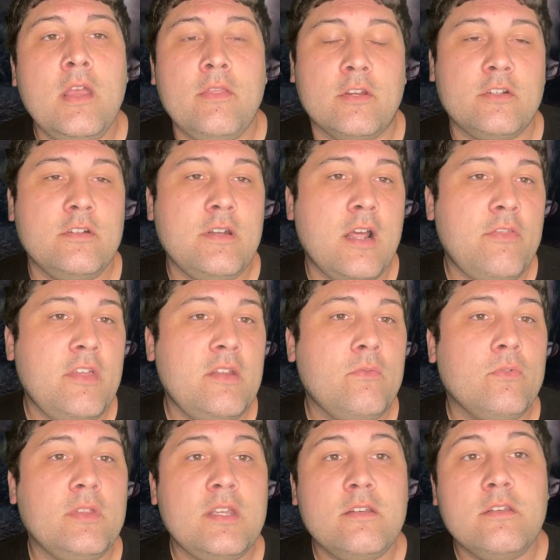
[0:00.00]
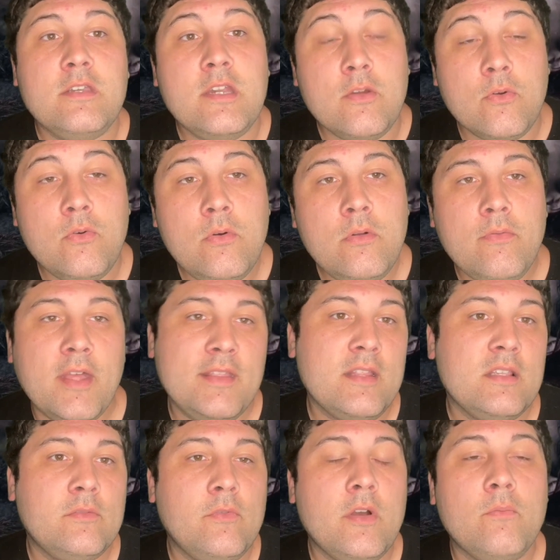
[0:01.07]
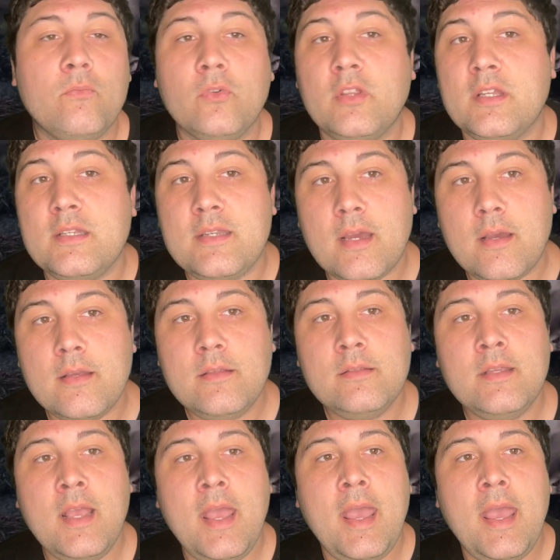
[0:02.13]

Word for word: There's nothing really new that this film really does.